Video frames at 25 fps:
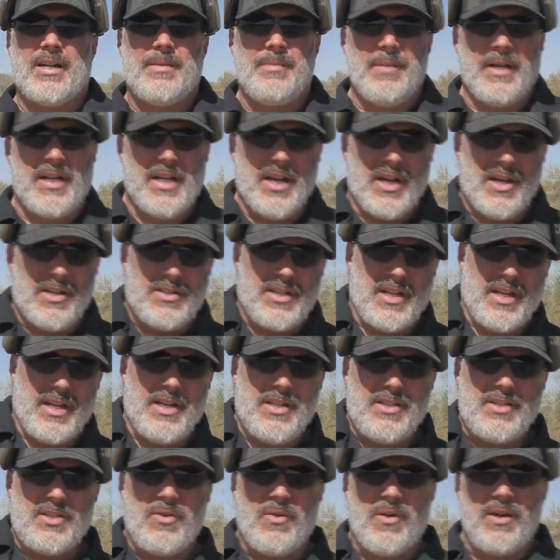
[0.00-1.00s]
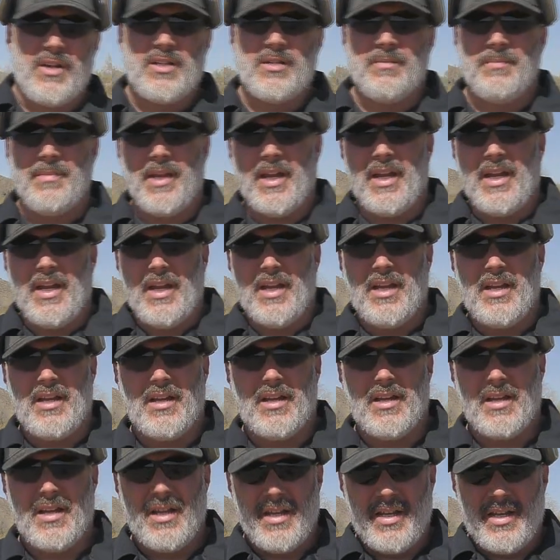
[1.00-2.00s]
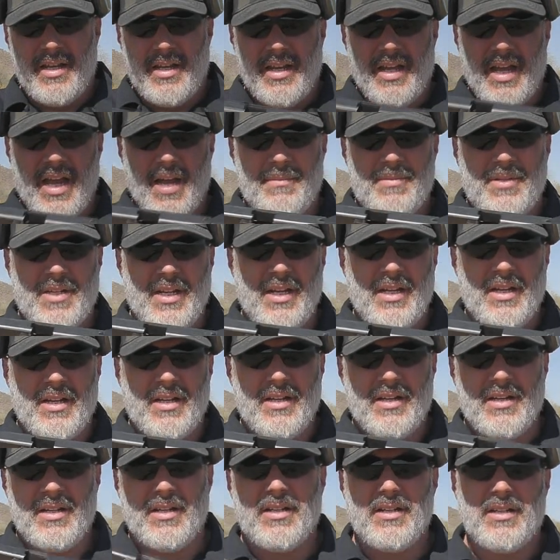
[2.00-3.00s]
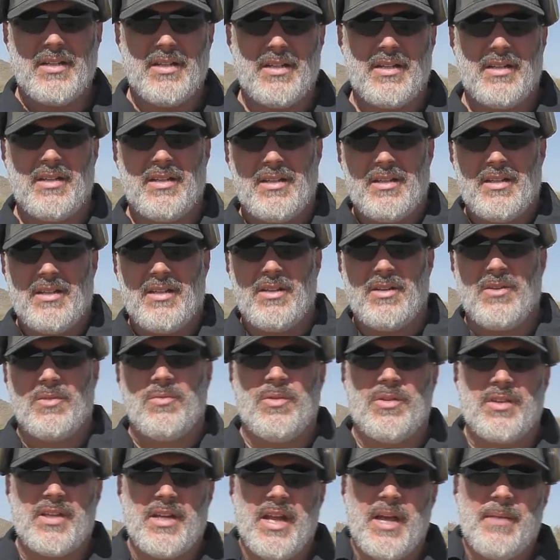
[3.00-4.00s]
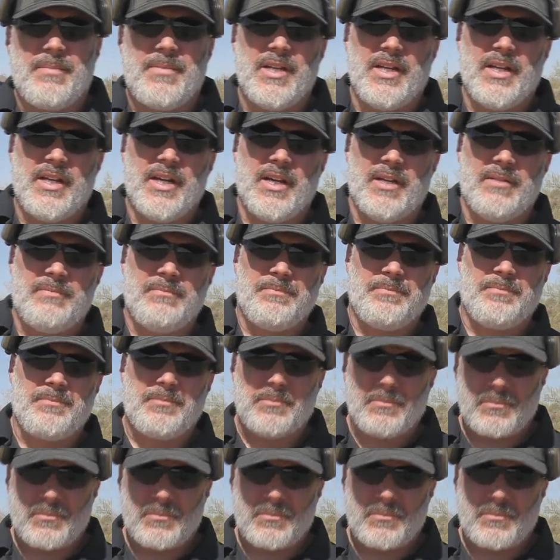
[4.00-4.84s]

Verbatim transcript: because it is going to be empty, with an empty gun.